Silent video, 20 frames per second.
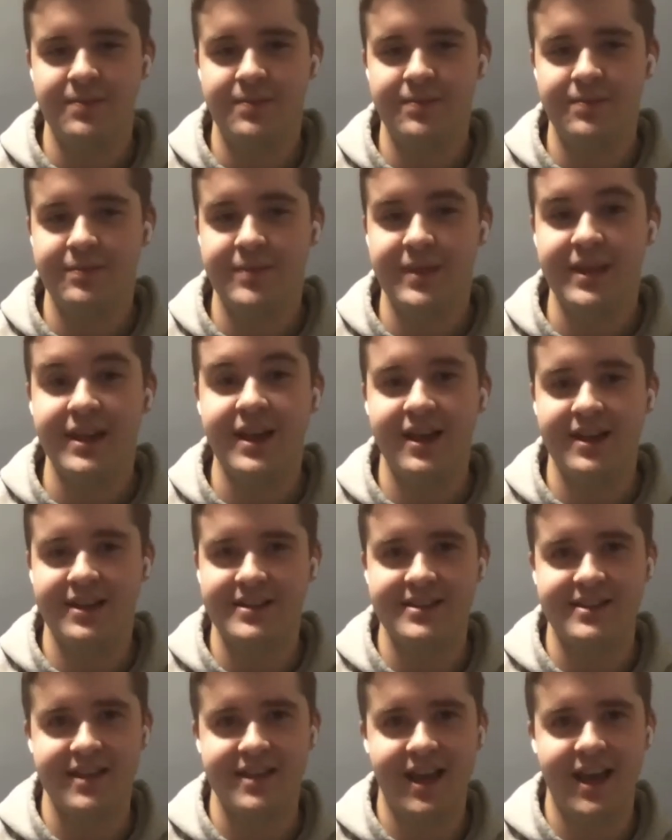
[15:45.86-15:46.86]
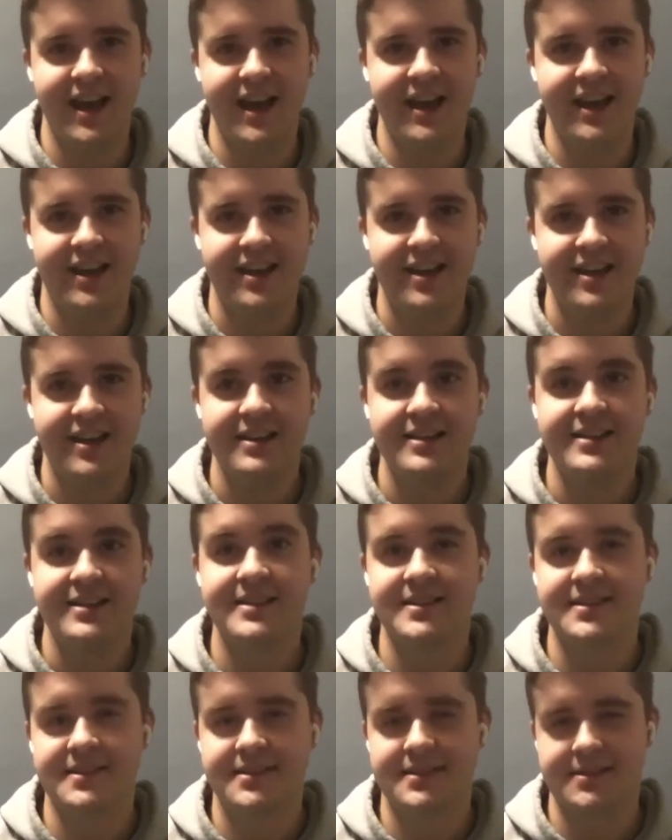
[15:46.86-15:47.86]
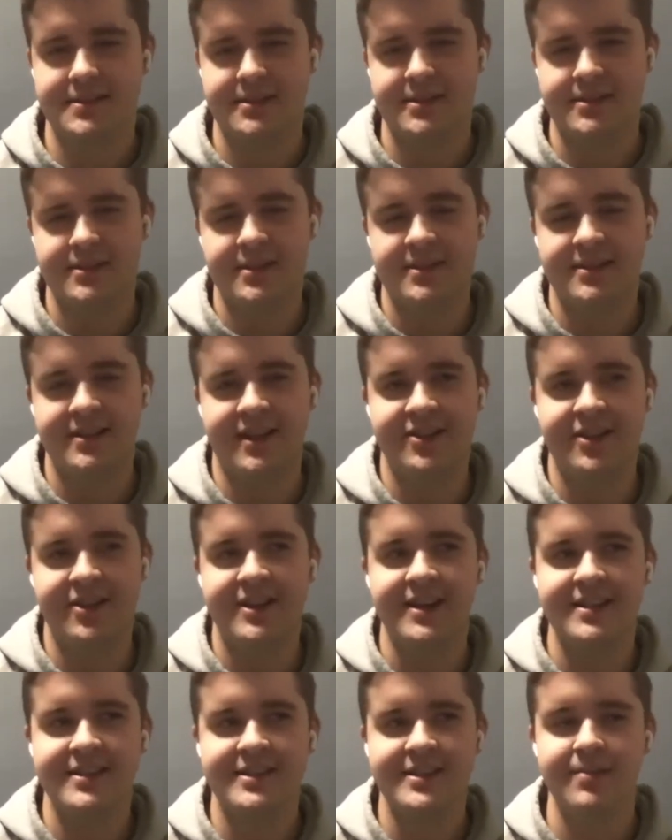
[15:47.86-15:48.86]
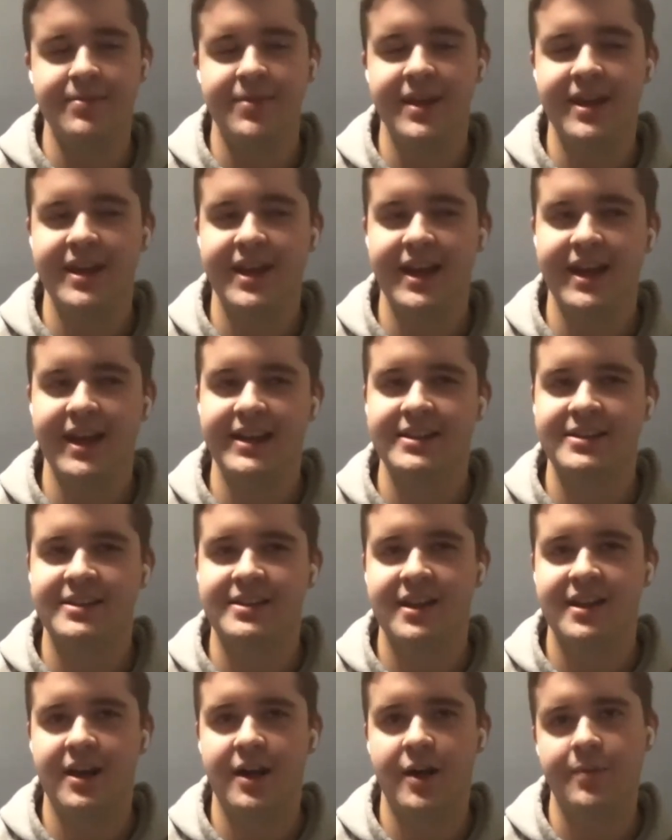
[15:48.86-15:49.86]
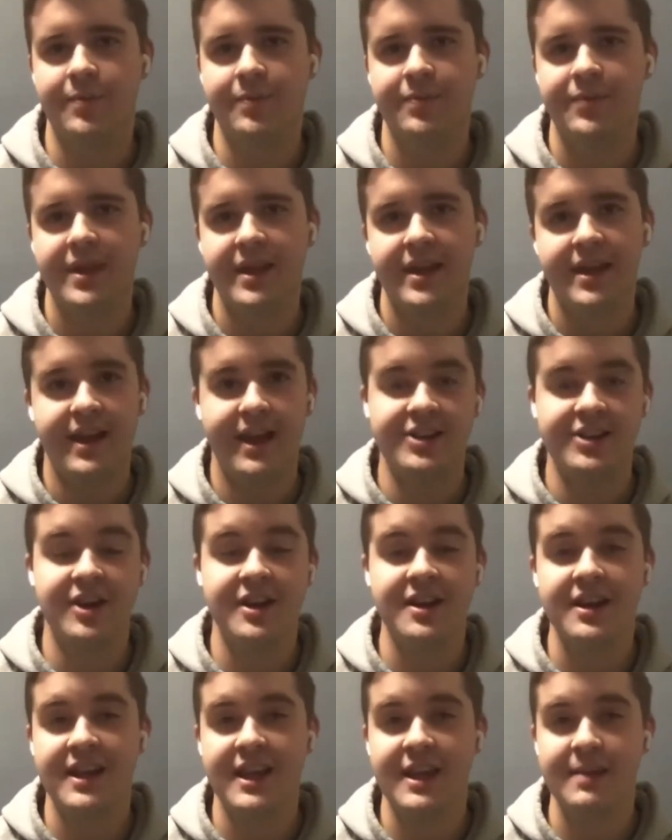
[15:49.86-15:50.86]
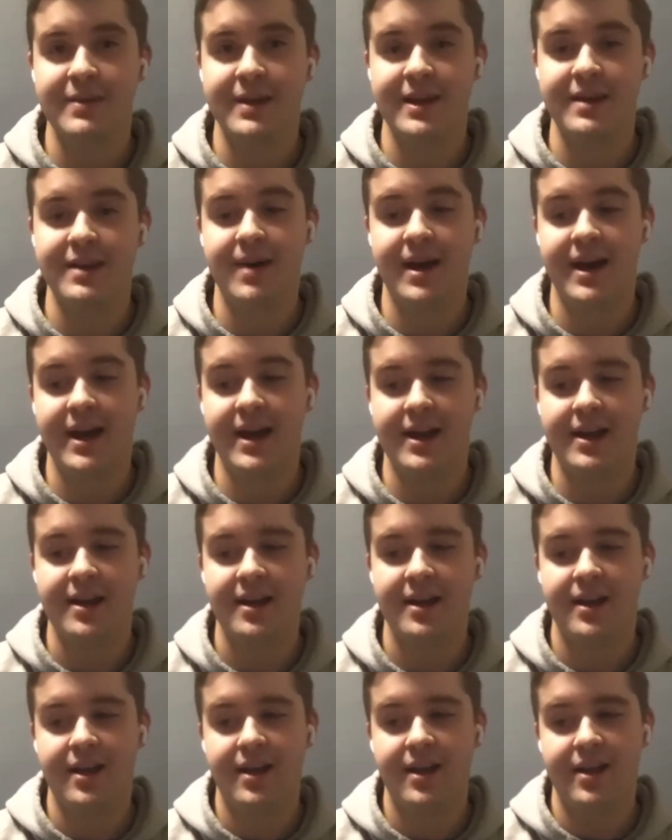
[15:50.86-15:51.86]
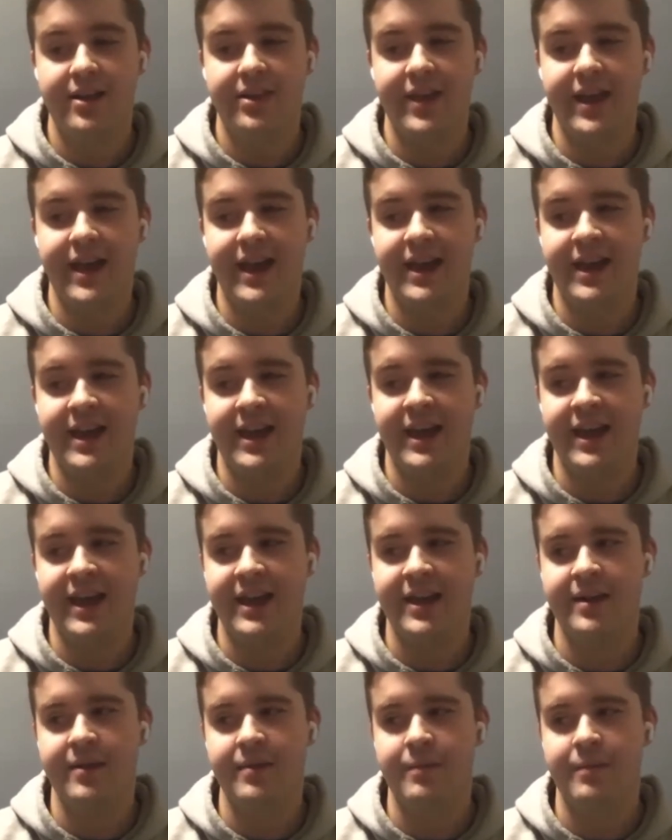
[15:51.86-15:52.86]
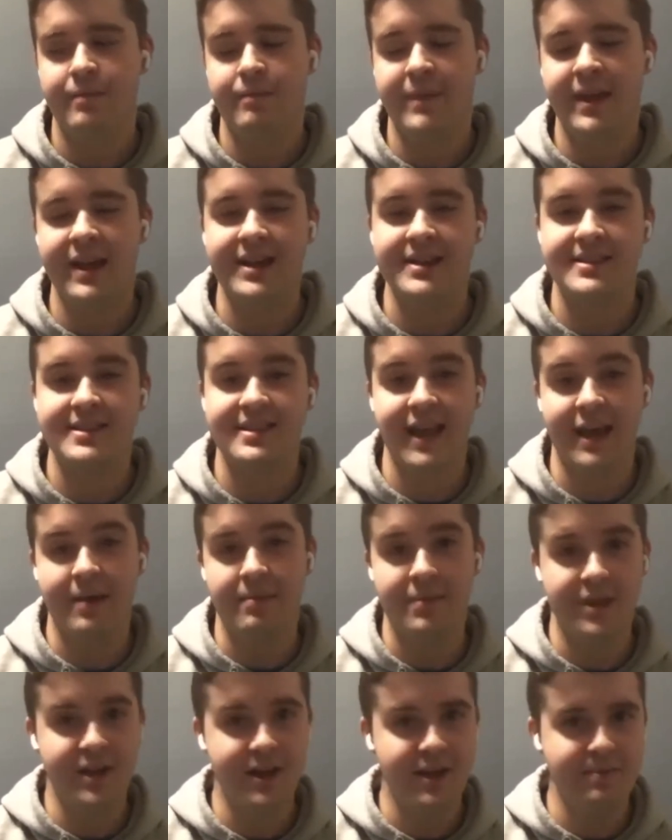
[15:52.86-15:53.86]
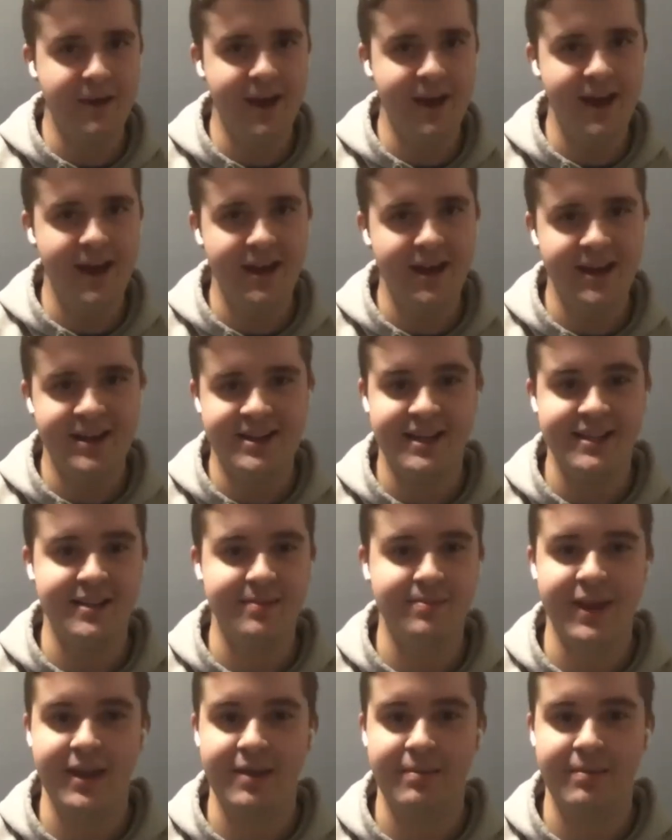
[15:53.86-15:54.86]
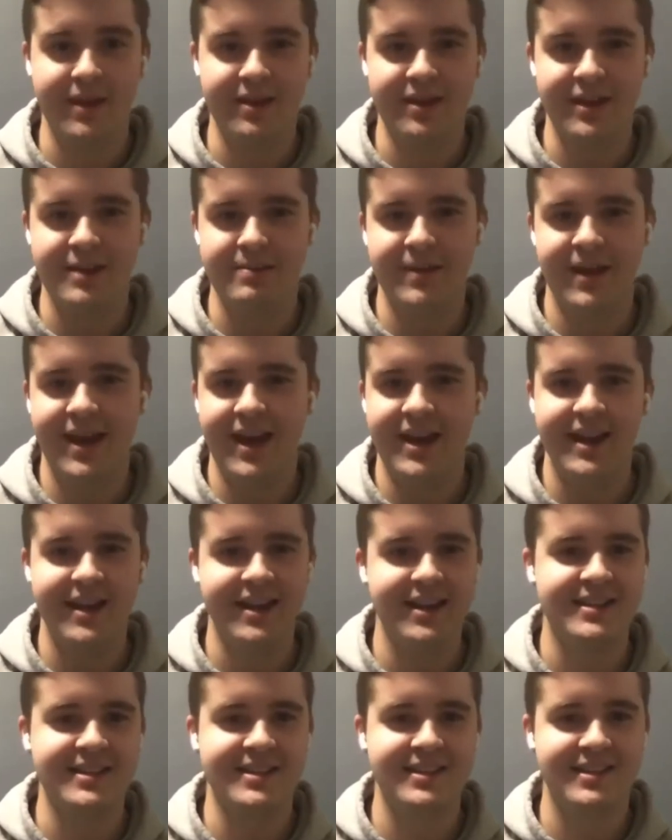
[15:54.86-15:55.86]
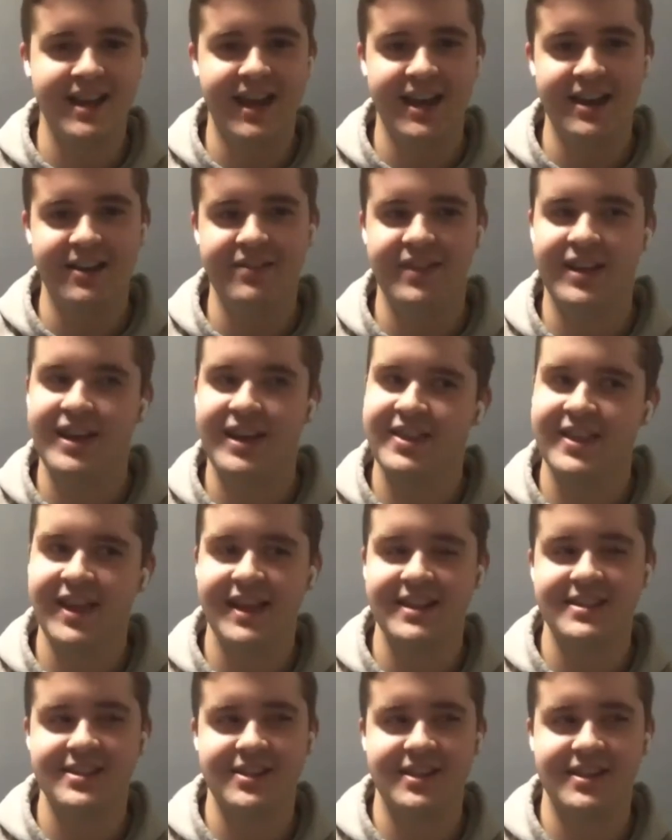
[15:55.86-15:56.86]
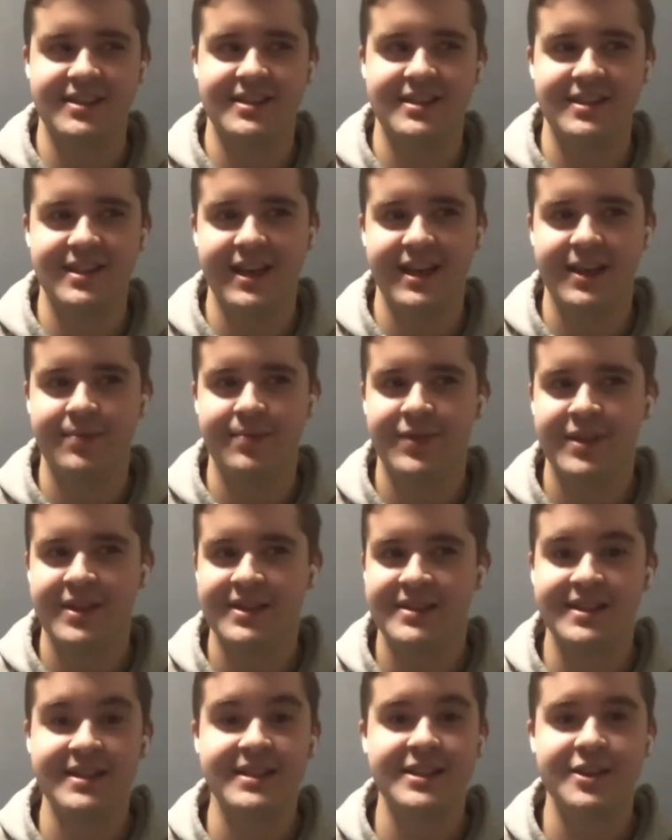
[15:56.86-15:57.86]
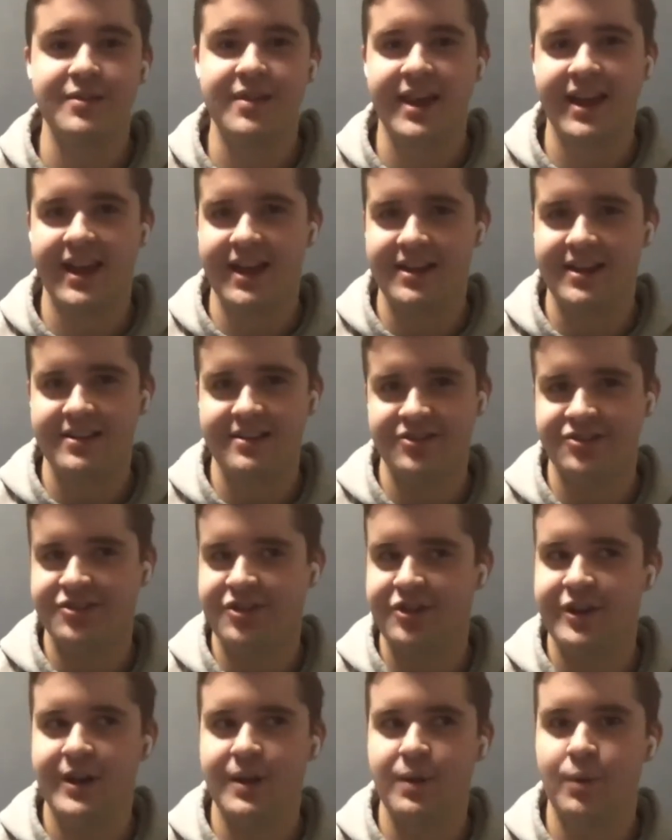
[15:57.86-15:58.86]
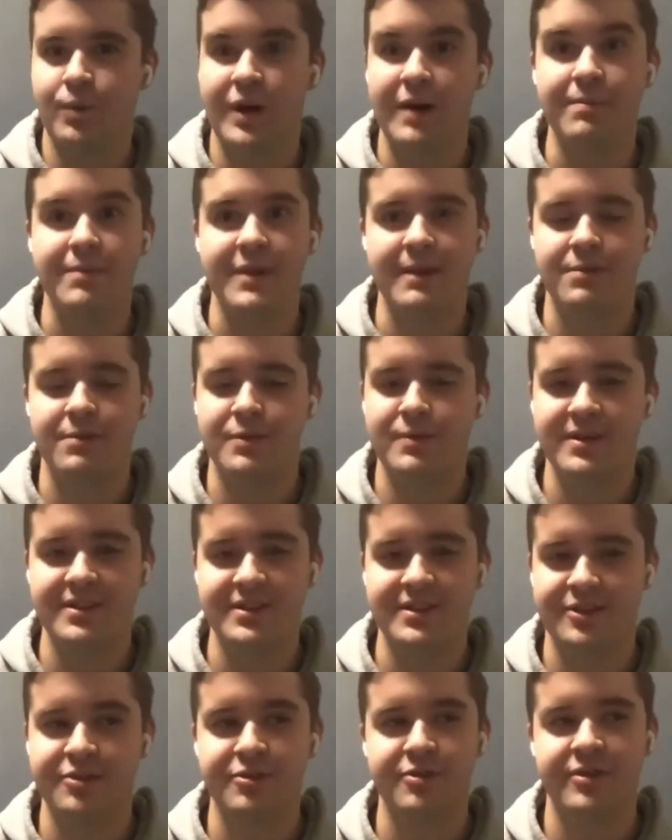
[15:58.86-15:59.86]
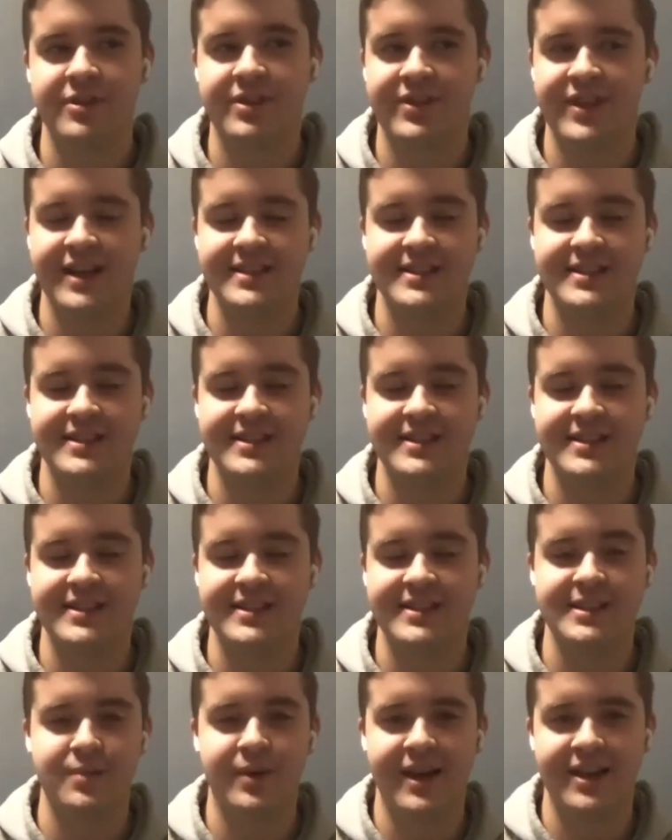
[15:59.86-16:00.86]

because i stuttered on something i um i try to keep it in mind that it makes them look bad it doesn't make me look bad and it's kind of like that's just like since you can't control what people will do, that's what I